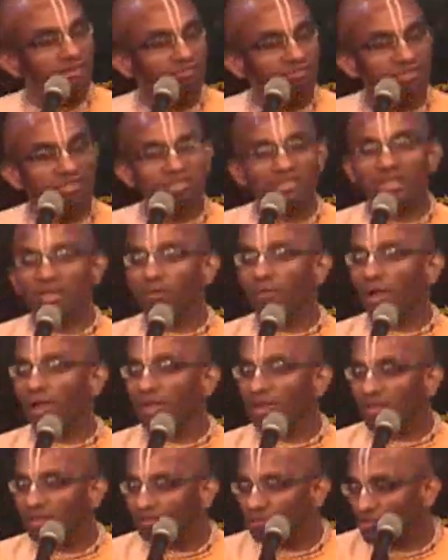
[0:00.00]
physical
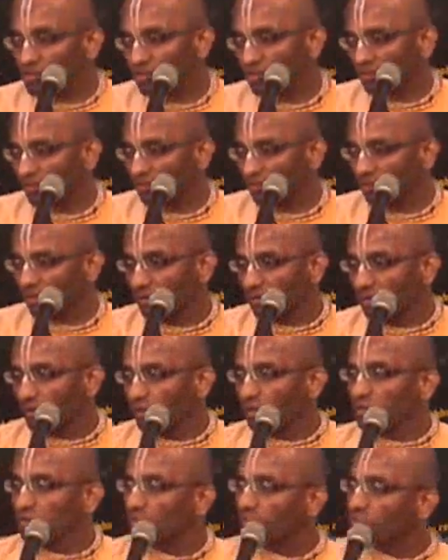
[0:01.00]
violation.
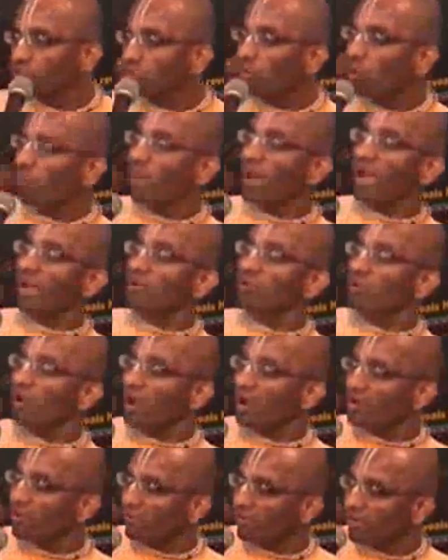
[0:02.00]
So if you go back to
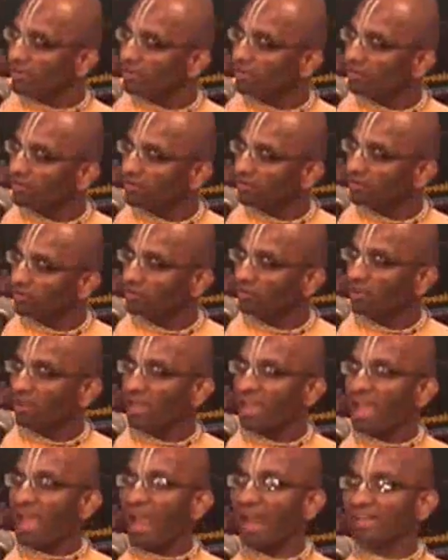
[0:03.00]
100 years,
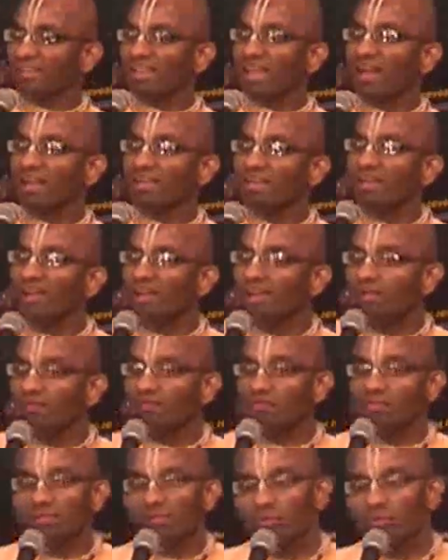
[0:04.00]
at that time, the